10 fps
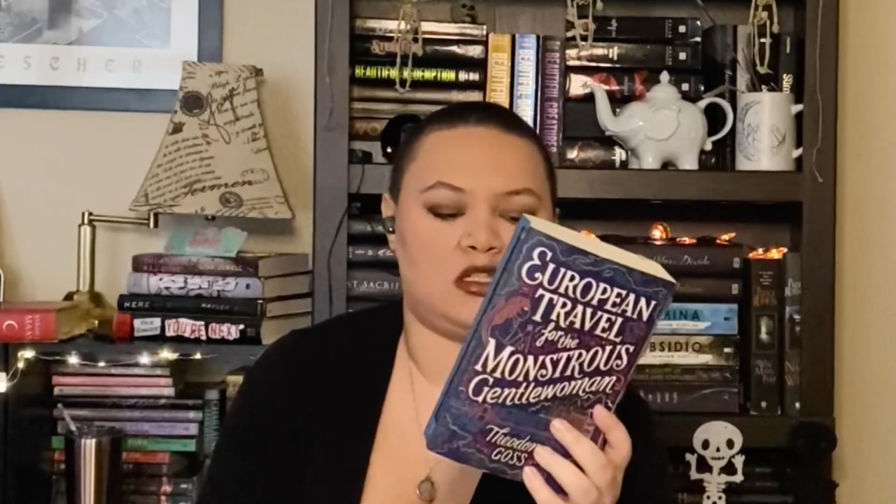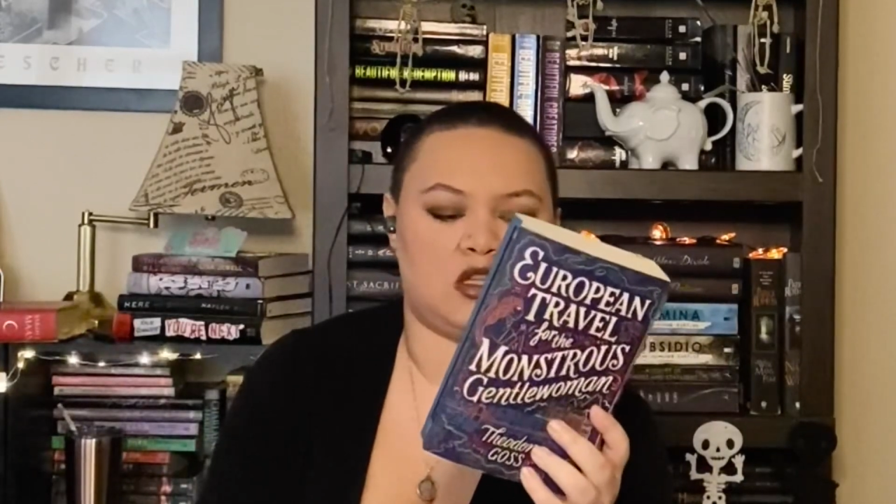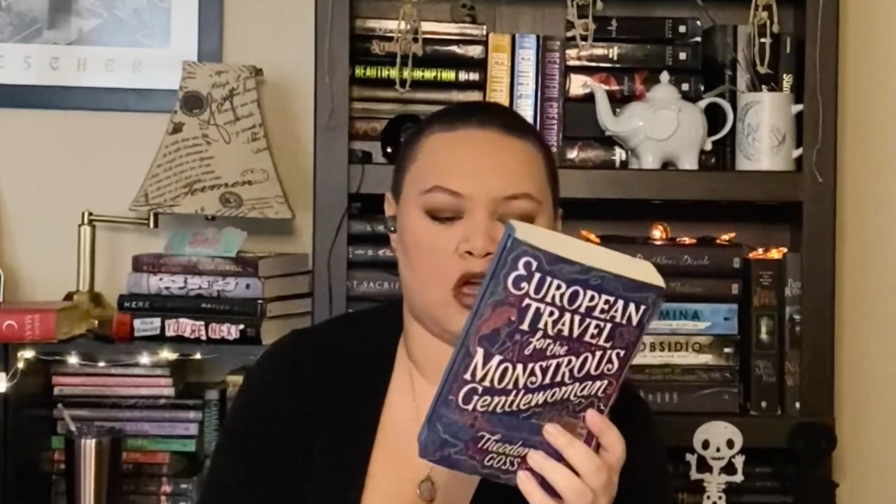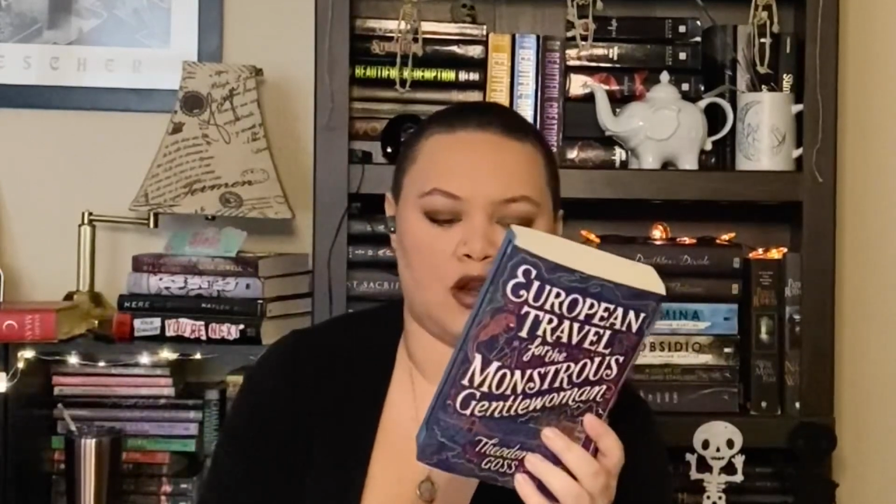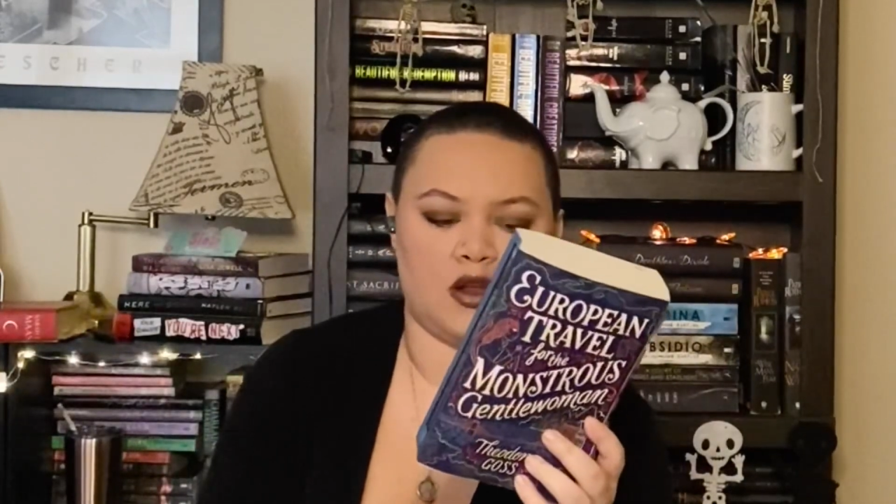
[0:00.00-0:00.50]

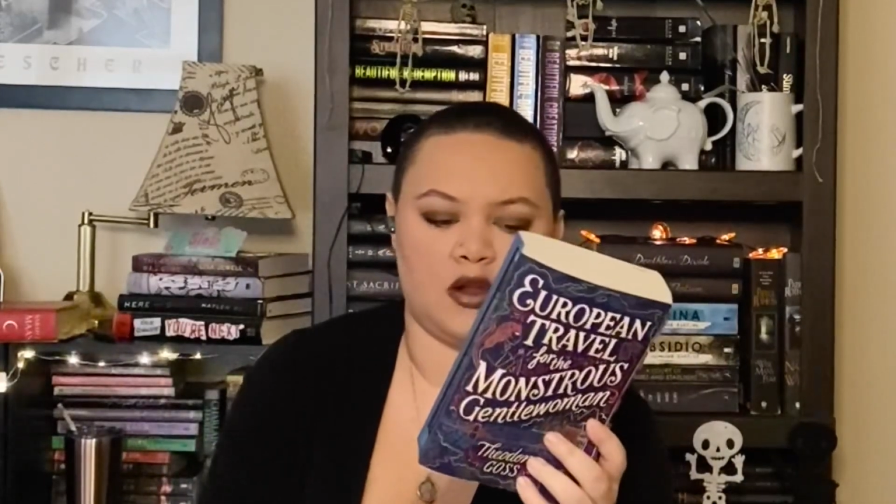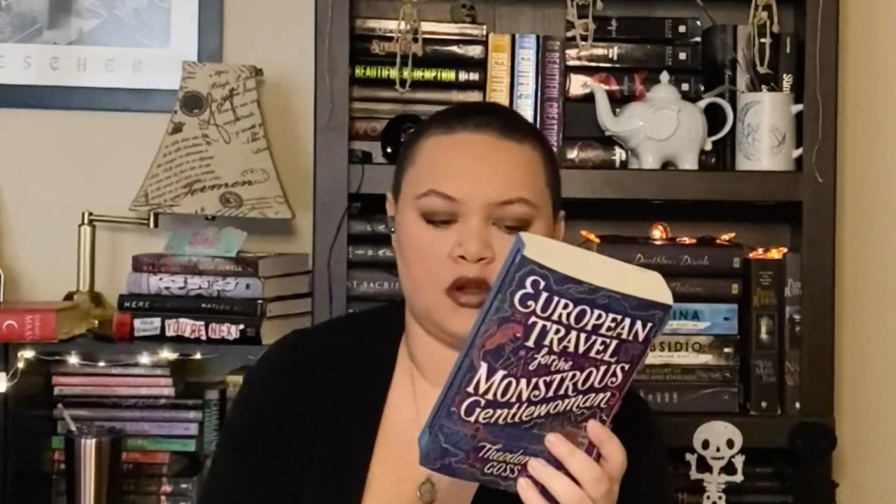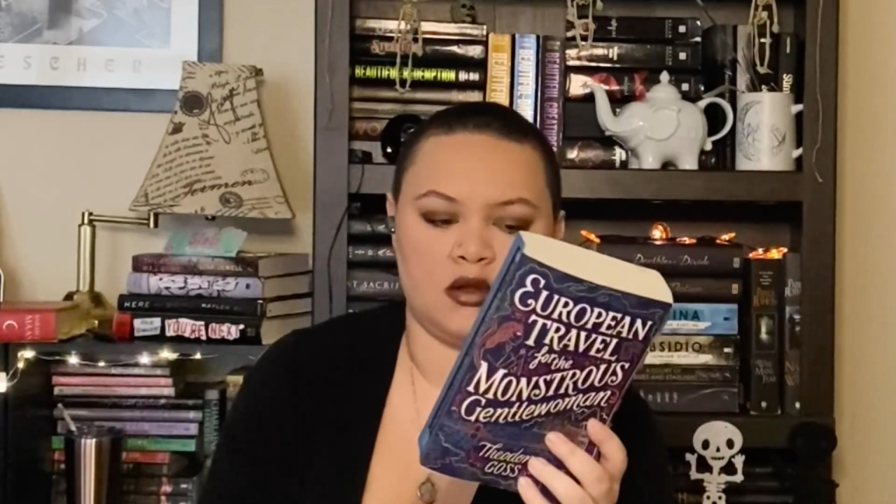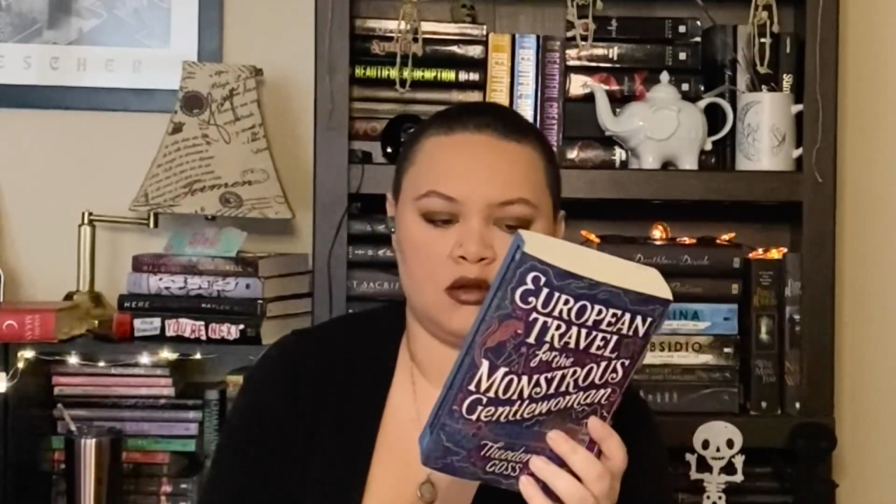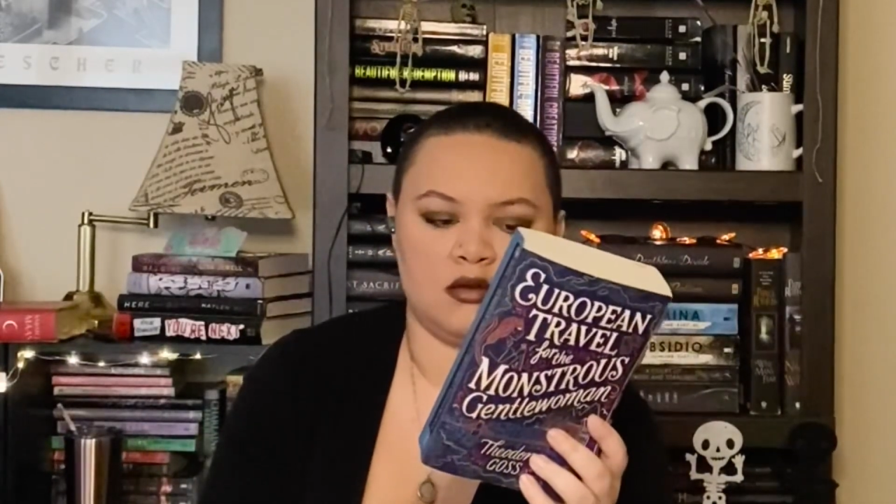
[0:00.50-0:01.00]

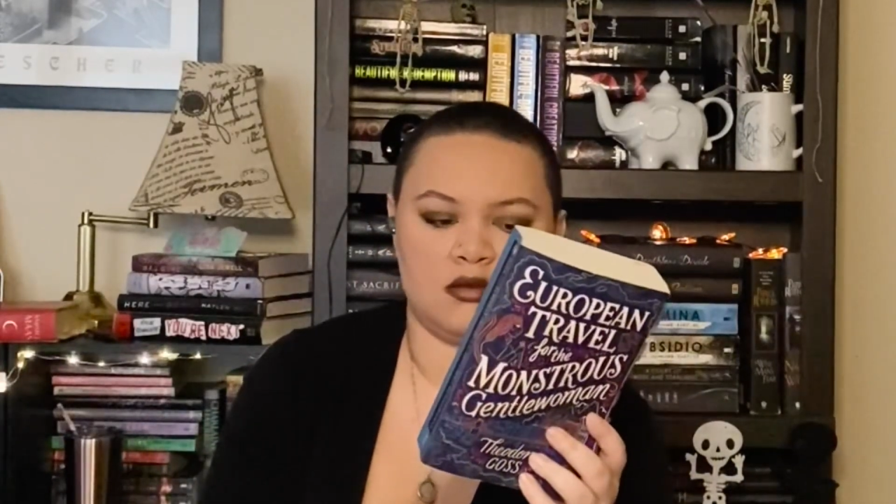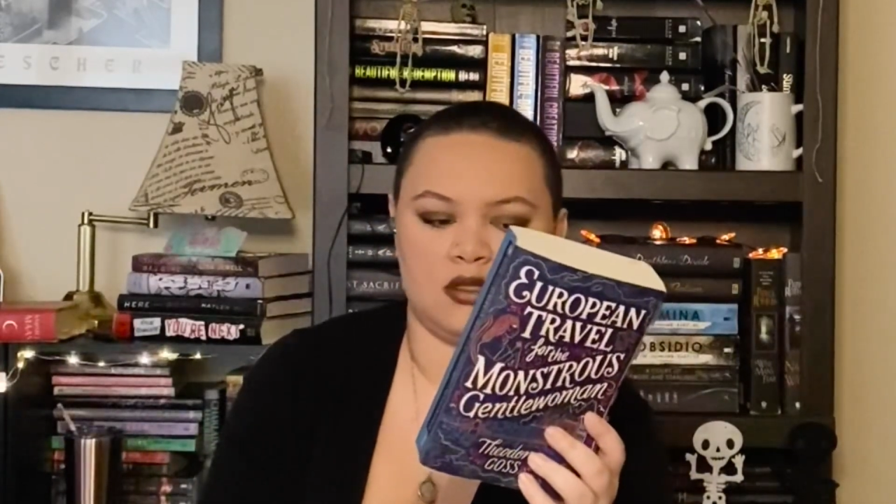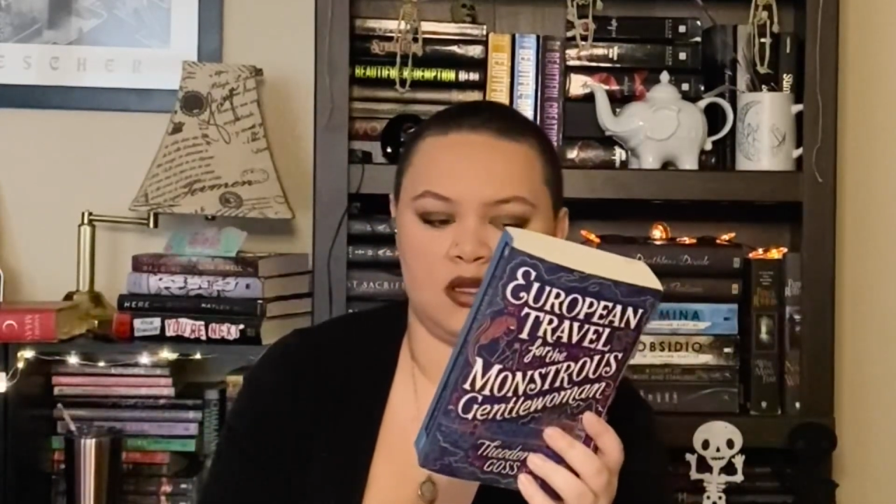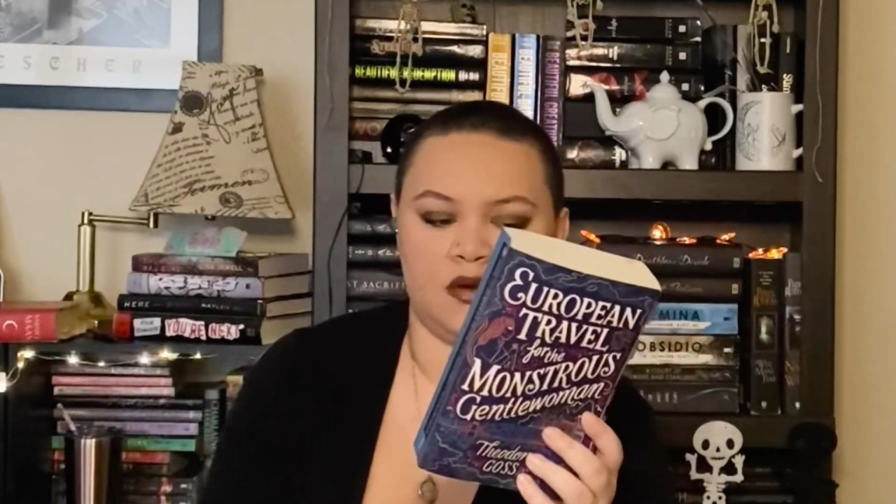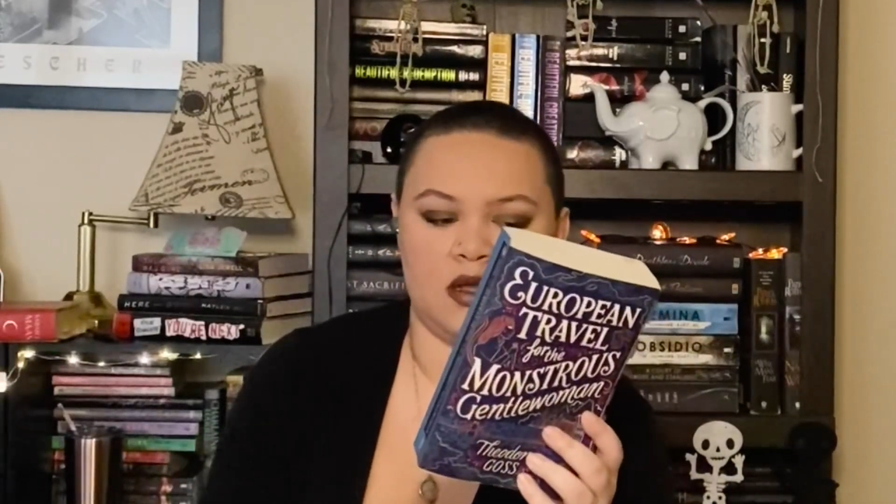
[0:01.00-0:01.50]
Daughter
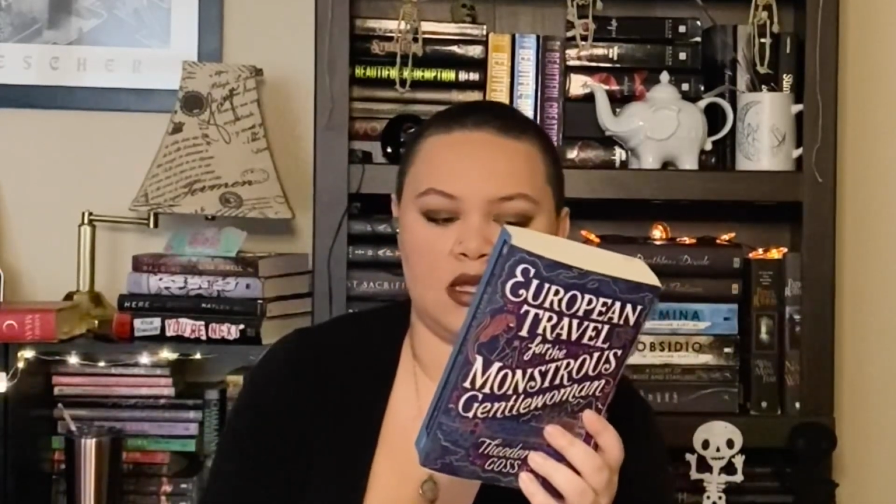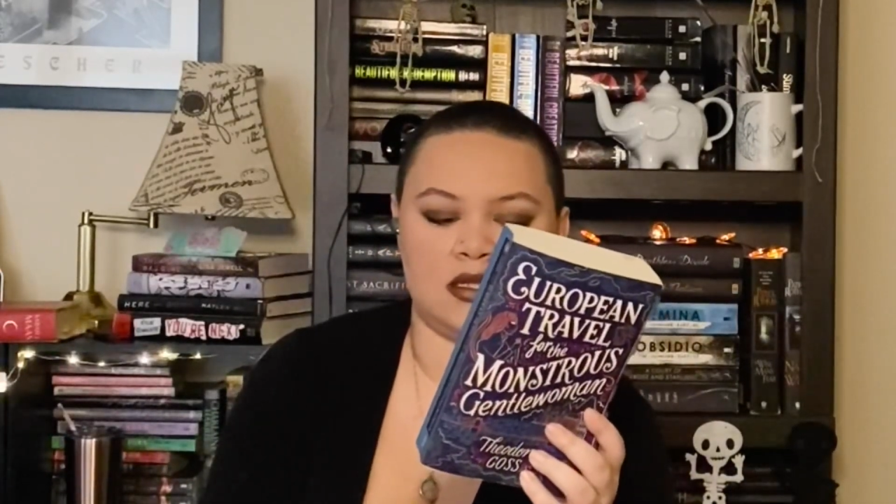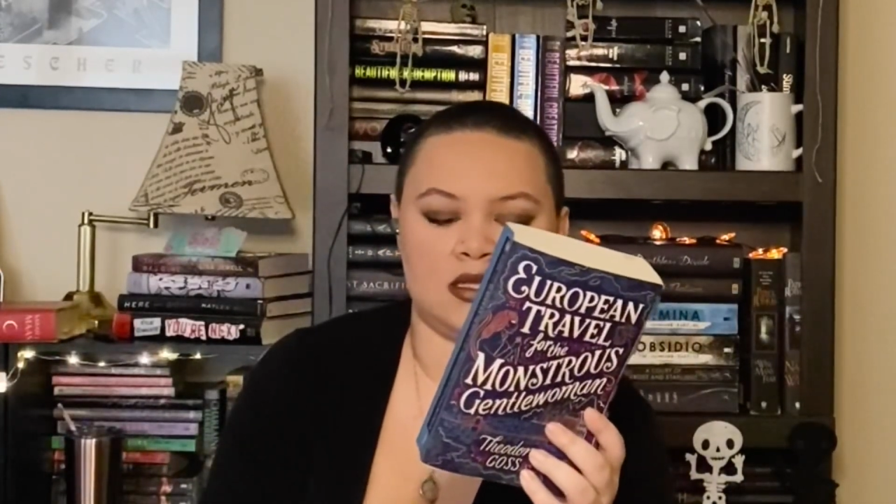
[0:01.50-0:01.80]
series.